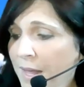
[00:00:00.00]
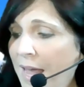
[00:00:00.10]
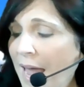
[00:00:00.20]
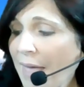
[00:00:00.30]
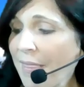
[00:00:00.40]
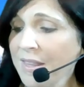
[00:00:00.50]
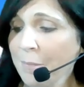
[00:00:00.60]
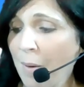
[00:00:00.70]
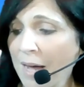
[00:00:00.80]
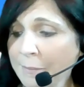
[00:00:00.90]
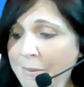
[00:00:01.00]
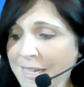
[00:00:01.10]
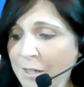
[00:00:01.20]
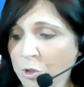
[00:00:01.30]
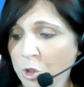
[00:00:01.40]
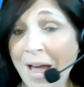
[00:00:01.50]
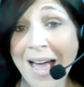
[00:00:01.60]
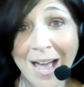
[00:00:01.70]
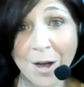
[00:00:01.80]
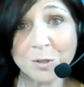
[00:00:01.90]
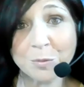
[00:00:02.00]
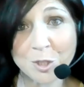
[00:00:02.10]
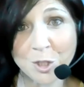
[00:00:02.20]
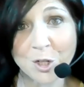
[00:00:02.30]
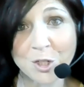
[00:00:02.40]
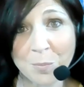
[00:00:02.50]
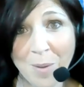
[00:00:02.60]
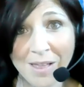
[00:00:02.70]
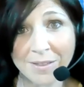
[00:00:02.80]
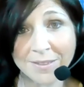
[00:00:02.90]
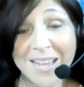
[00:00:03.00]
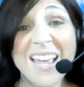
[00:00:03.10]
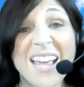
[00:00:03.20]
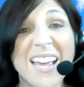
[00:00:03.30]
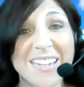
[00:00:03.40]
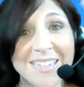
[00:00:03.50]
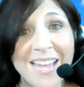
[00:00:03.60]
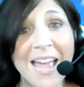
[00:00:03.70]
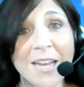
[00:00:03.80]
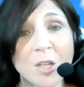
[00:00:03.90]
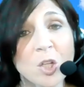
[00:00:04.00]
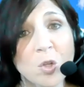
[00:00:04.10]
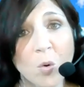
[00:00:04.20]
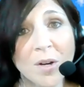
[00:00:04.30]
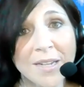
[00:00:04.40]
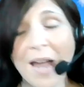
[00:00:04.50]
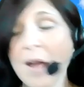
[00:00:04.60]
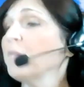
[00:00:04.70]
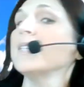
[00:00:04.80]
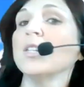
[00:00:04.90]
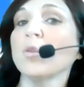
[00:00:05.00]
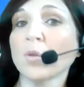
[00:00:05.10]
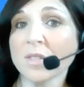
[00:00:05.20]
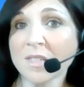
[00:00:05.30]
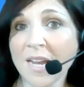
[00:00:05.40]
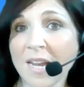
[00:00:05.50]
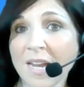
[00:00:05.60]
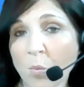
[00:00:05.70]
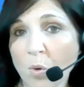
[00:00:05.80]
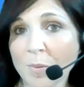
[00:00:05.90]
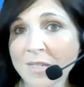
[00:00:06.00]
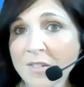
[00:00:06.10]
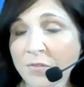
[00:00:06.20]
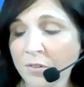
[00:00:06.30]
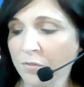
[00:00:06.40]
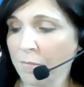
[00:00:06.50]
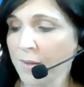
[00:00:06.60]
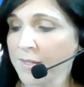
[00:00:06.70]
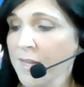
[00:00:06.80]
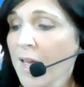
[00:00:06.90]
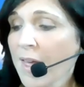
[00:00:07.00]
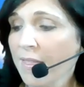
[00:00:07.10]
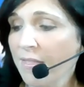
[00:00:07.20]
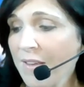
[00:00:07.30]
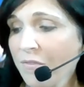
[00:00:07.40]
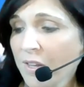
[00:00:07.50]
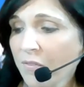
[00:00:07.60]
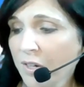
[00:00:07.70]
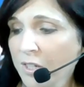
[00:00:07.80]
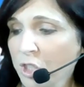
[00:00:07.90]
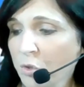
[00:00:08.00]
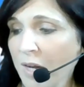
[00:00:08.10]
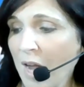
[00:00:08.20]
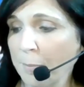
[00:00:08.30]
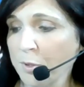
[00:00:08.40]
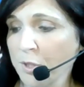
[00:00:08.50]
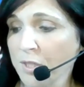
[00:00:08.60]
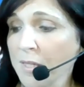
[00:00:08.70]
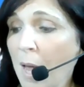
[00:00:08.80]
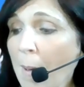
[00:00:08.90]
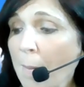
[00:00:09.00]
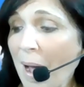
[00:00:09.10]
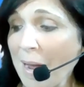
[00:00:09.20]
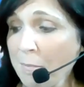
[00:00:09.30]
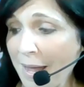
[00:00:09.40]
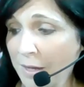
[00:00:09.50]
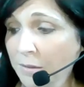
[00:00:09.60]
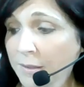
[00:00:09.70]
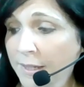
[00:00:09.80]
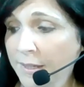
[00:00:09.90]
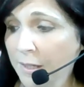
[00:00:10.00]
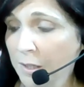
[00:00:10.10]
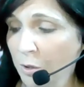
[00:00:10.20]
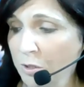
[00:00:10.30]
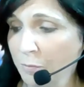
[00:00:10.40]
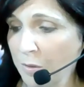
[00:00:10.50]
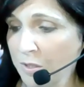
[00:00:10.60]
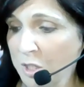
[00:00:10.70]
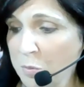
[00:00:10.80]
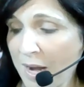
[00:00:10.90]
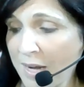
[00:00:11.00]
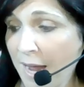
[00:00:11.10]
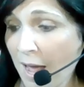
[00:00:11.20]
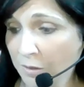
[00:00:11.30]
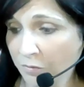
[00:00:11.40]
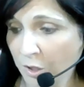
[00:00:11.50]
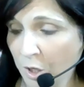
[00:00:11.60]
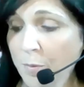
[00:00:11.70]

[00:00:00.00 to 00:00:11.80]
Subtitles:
And then at the bottom, it tells you how to return your ballot. And again, your county, your state will be different from this. They've given us 3 options: by mail in the enclosed postage paid envelope,